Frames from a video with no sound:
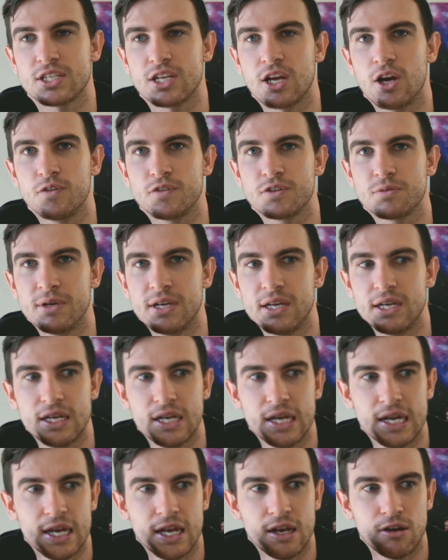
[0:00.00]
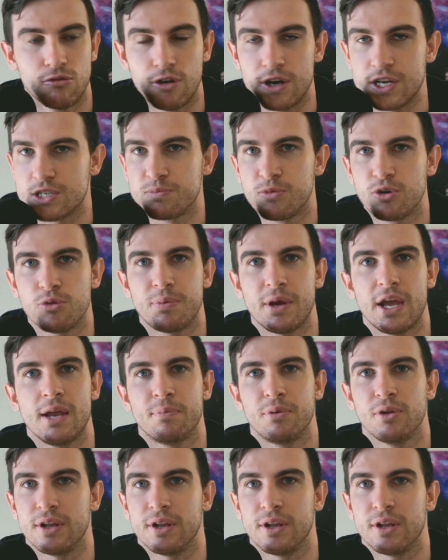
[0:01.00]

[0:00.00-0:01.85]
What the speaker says: helps me reach more people.